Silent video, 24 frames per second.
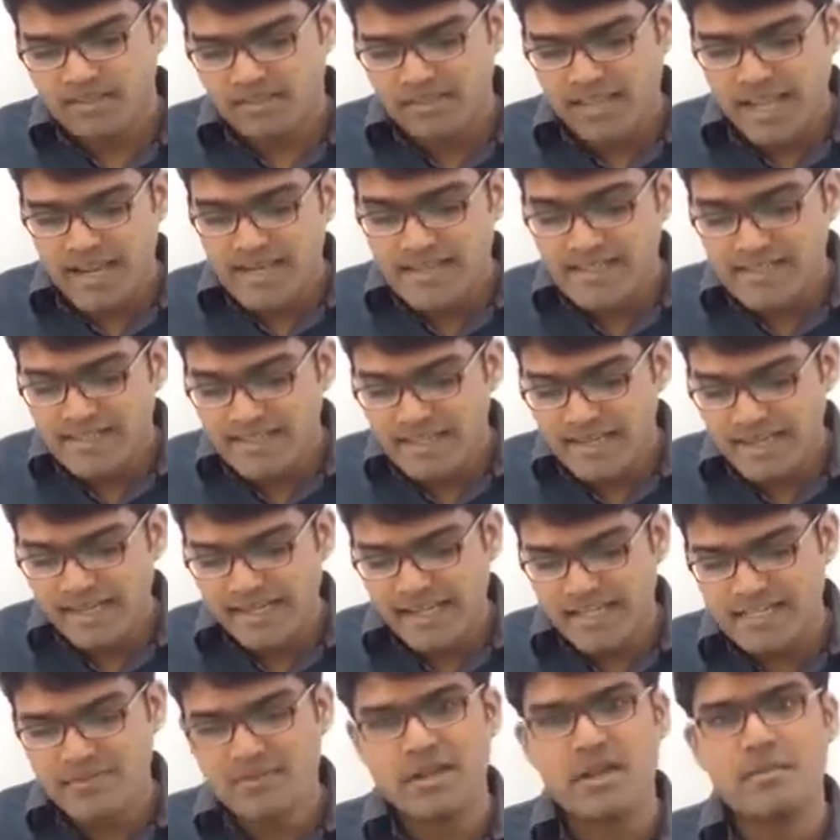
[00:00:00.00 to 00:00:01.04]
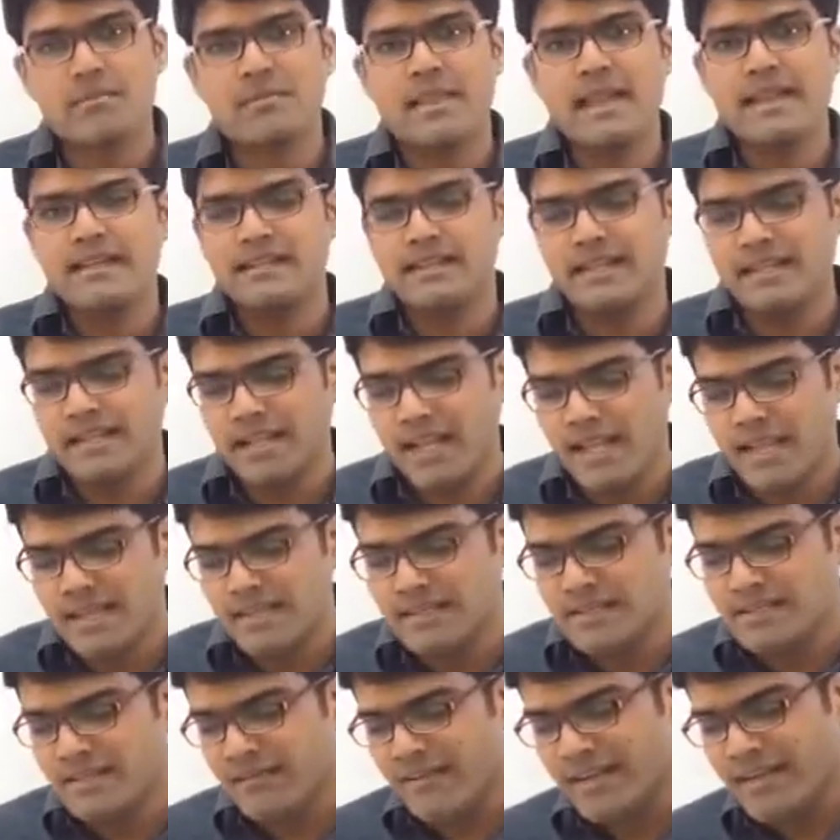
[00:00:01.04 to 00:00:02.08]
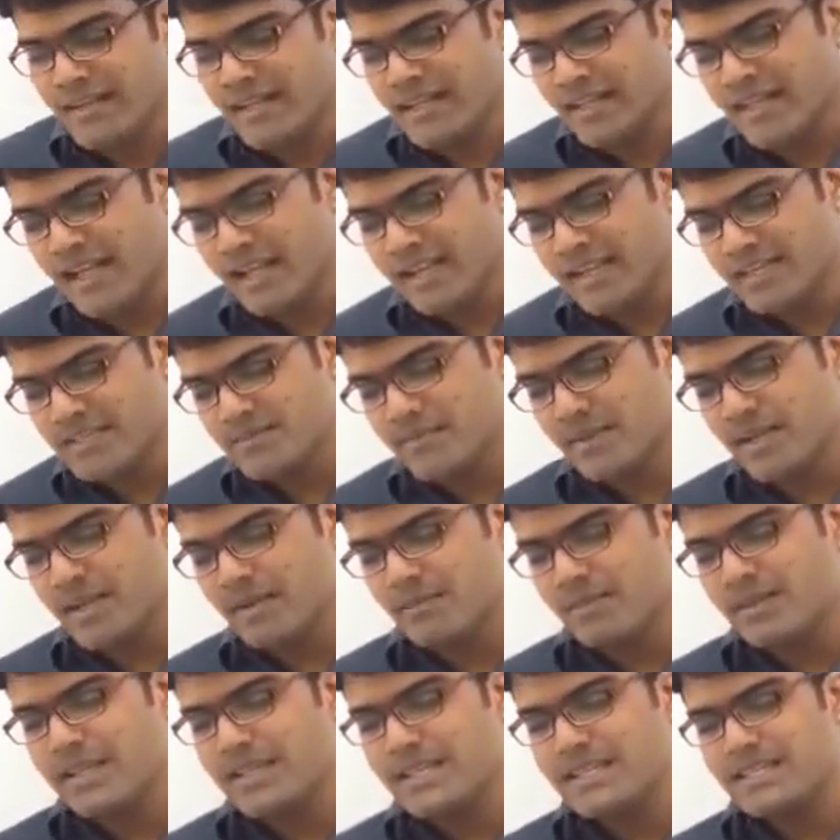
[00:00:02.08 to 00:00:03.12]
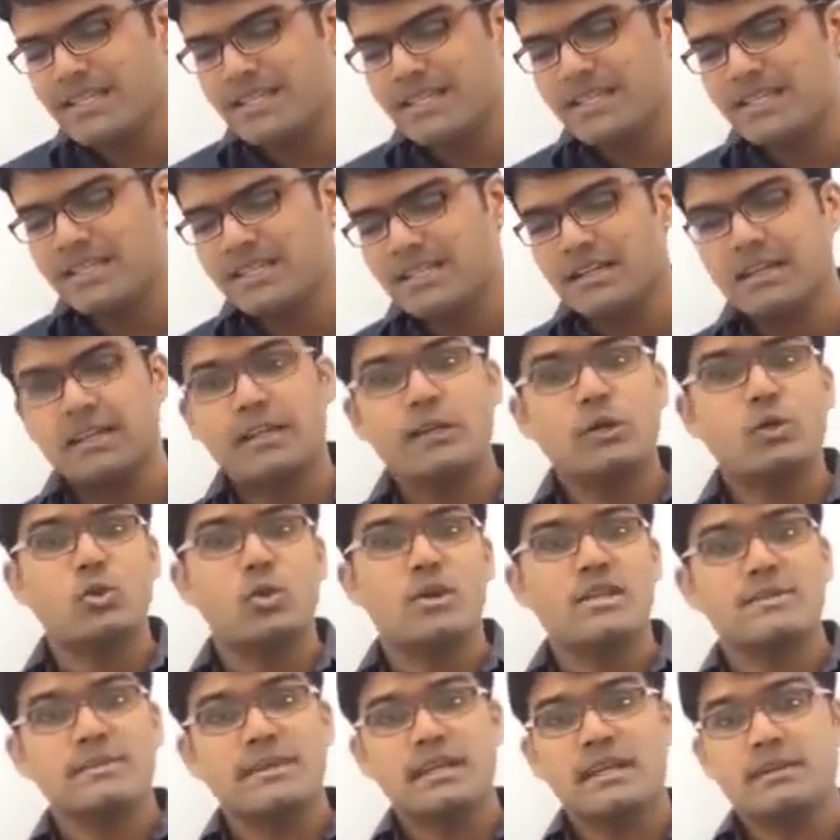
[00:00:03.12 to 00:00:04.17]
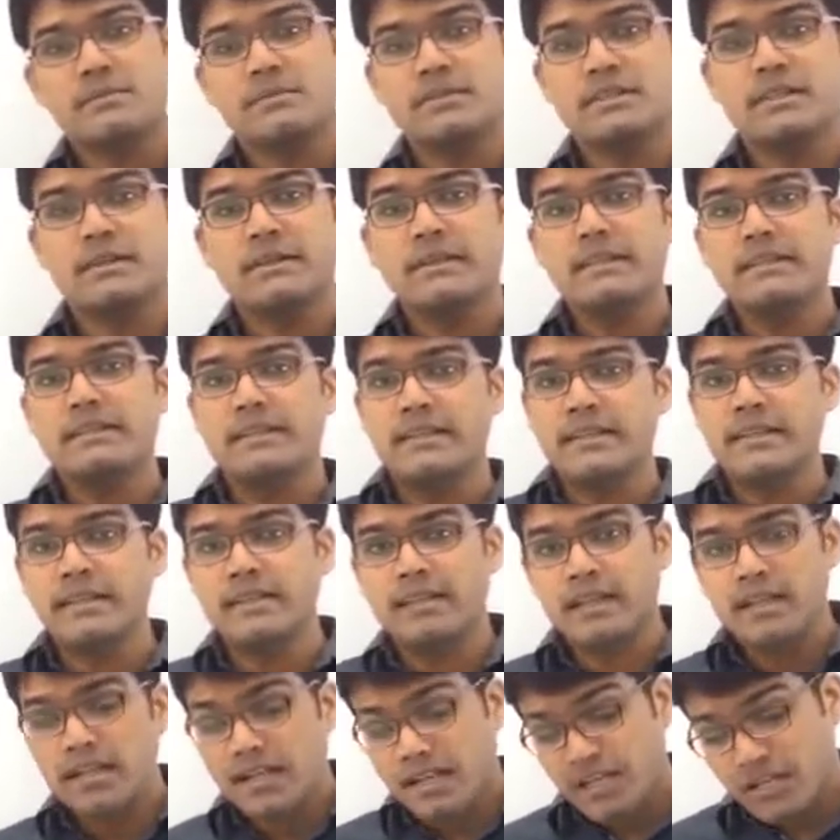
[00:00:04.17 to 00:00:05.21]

98 has become 99, 79 has become 80, 32 has become 33,